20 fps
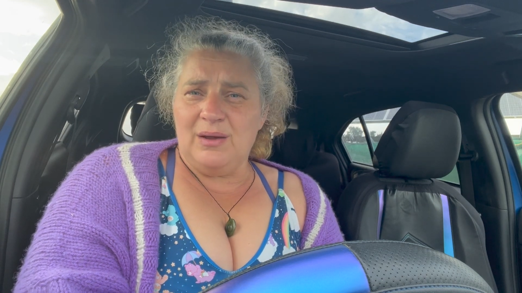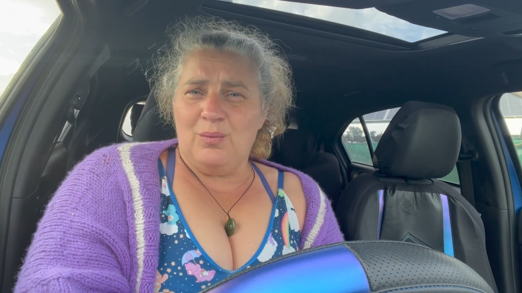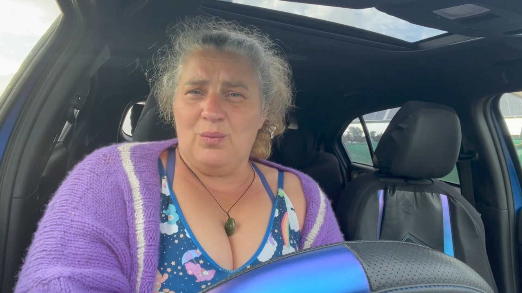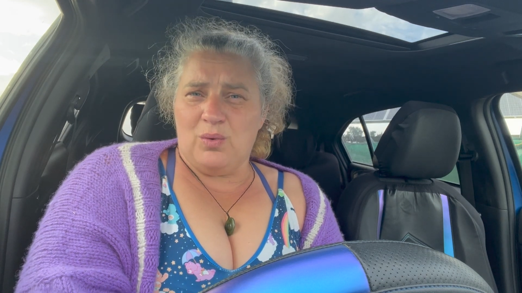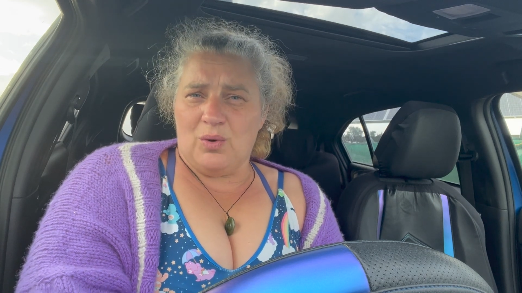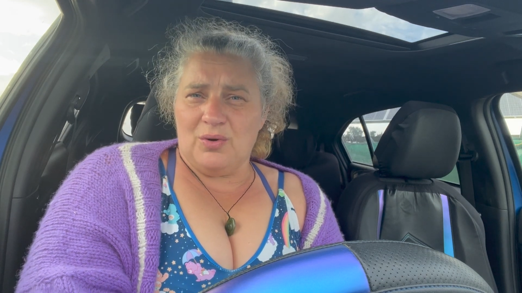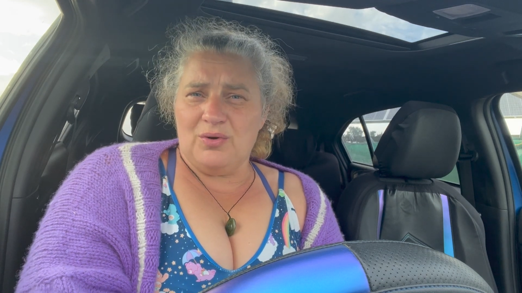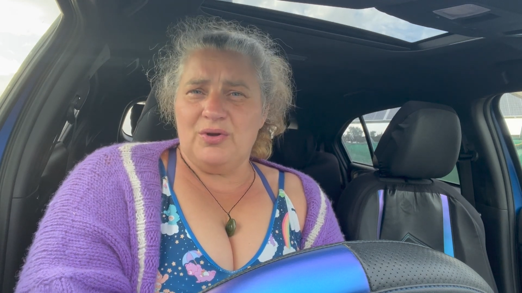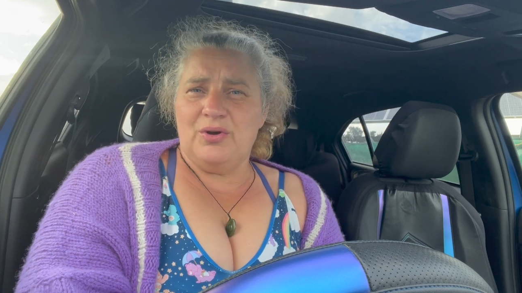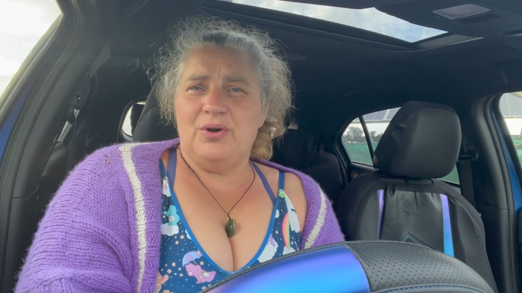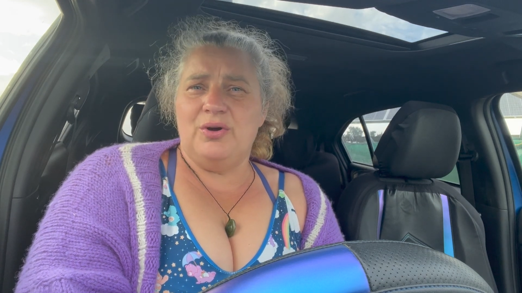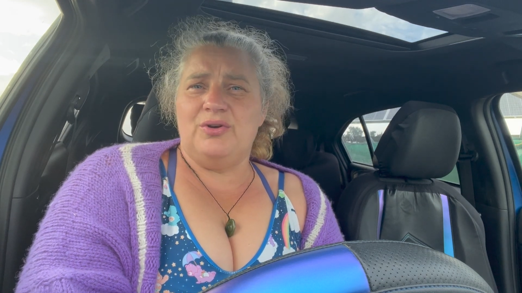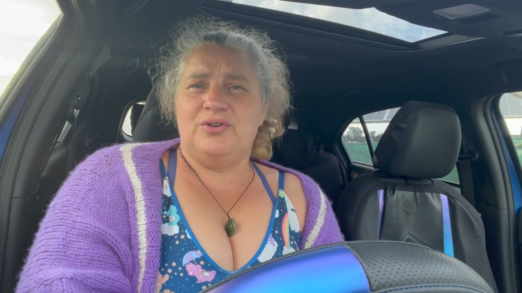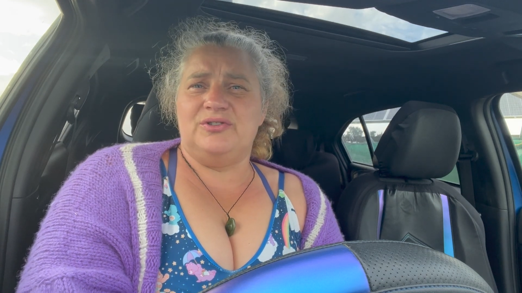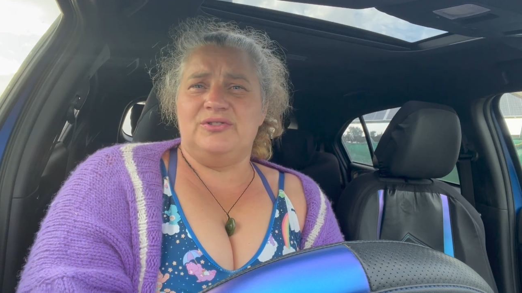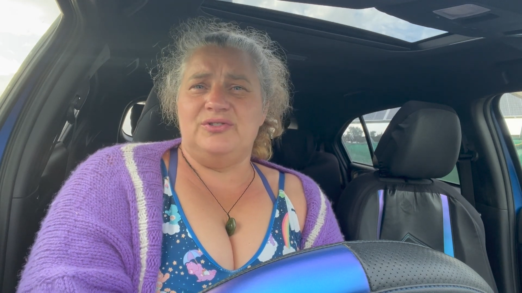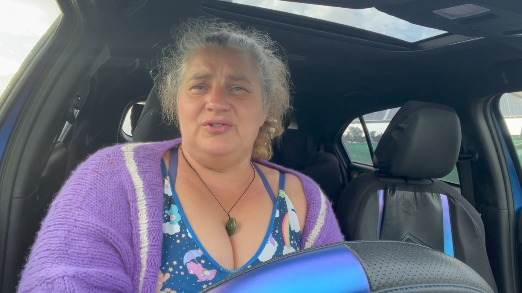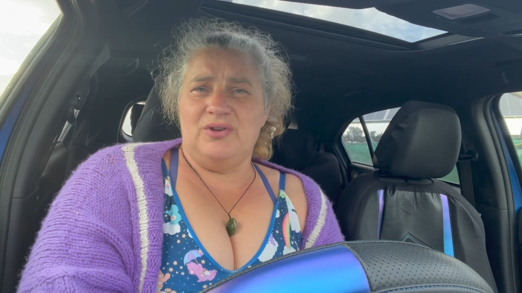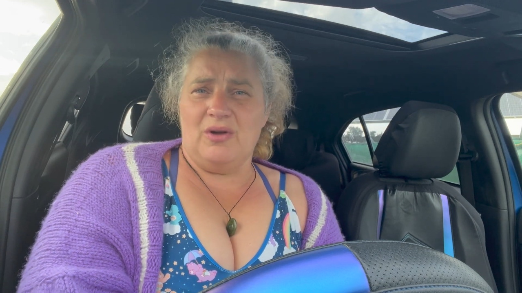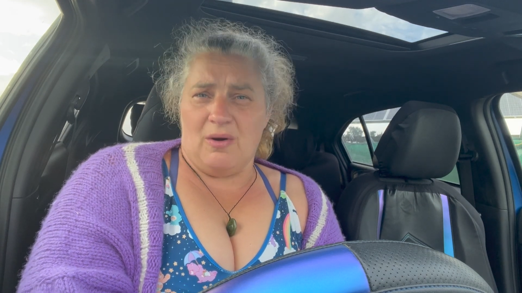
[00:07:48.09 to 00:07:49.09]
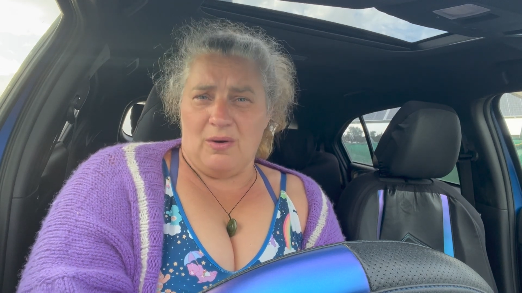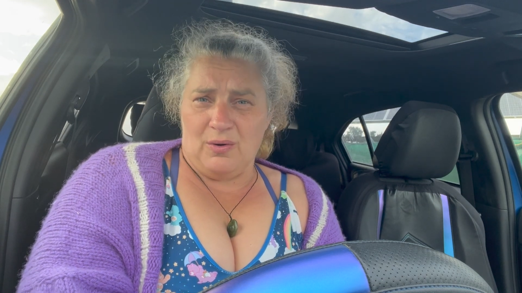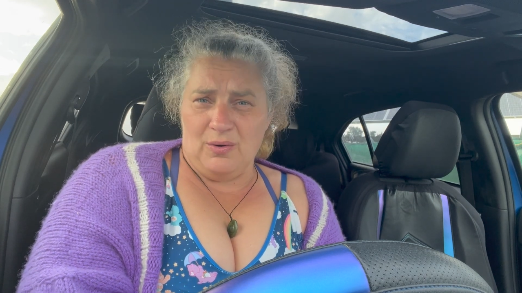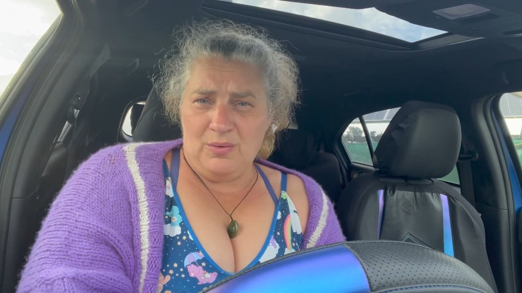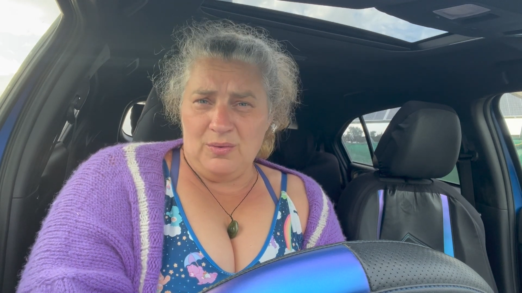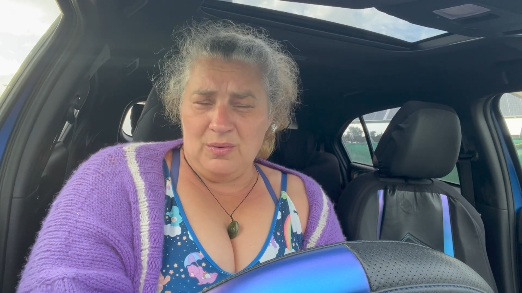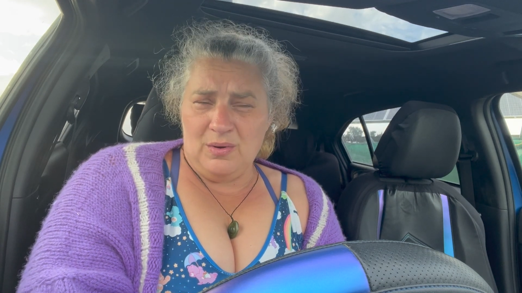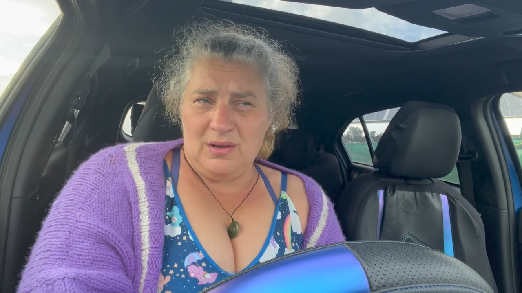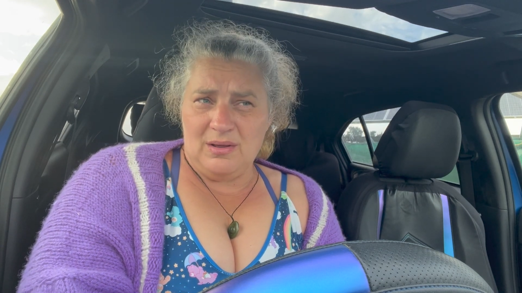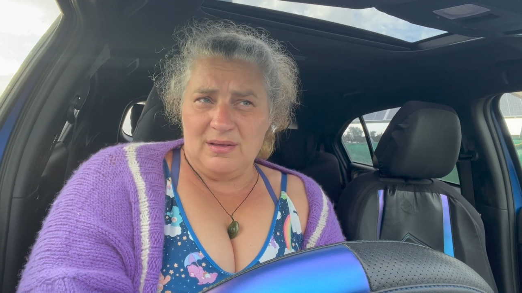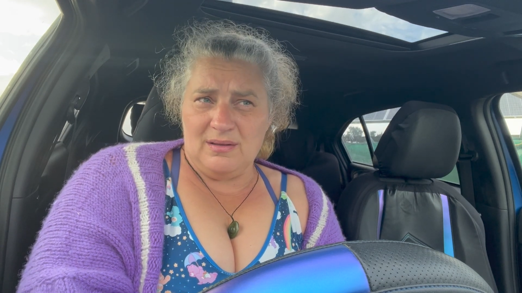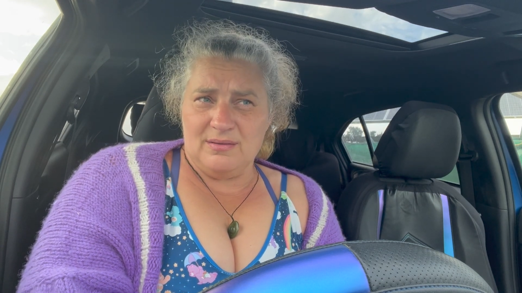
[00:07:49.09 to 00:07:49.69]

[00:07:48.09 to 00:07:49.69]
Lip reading: want her to know